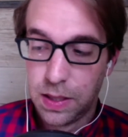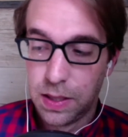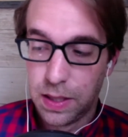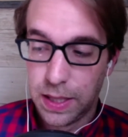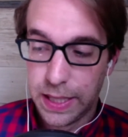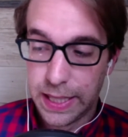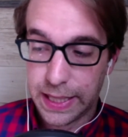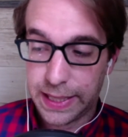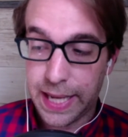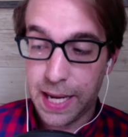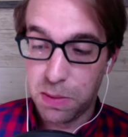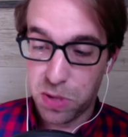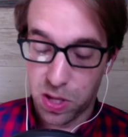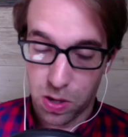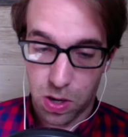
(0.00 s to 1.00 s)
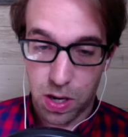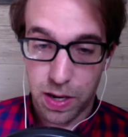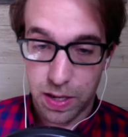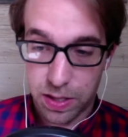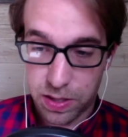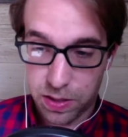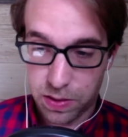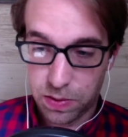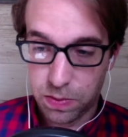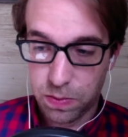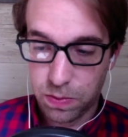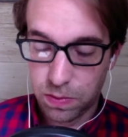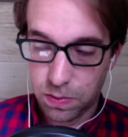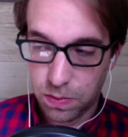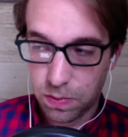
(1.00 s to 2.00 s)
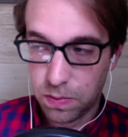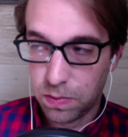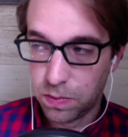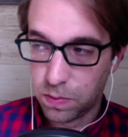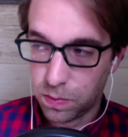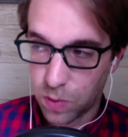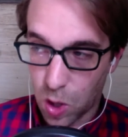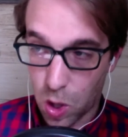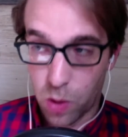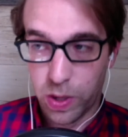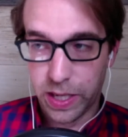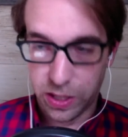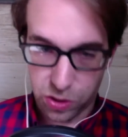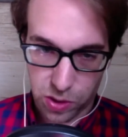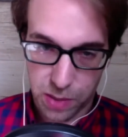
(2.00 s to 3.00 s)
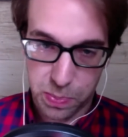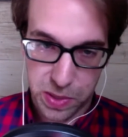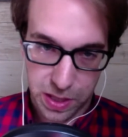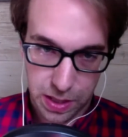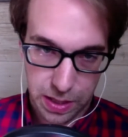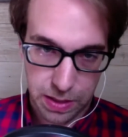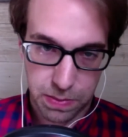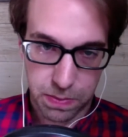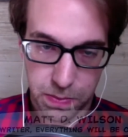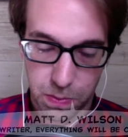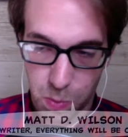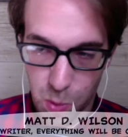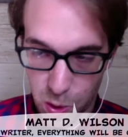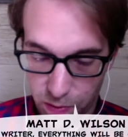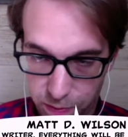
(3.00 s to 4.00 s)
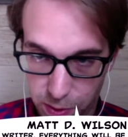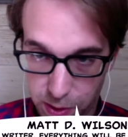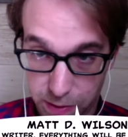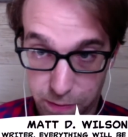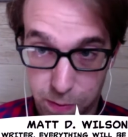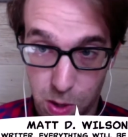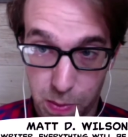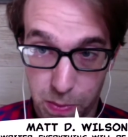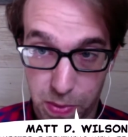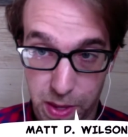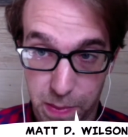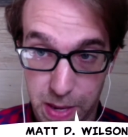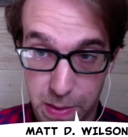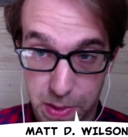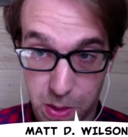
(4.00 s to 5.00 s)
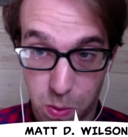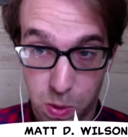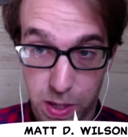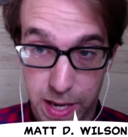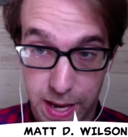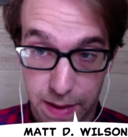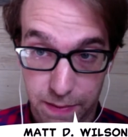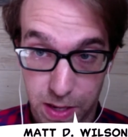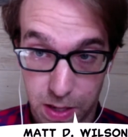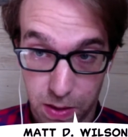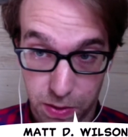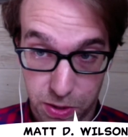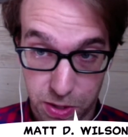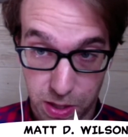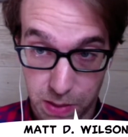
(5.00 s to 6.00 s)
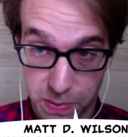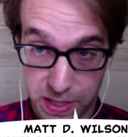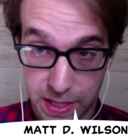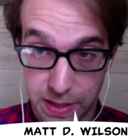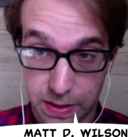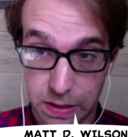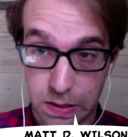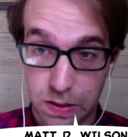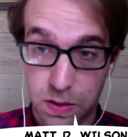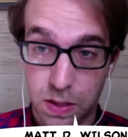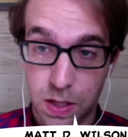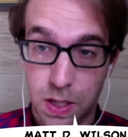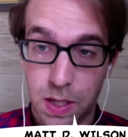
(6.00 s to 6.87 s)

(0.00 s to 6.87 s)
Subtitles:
it came to the artist already scripted, more fully formed than maybe it would have in other circumstances,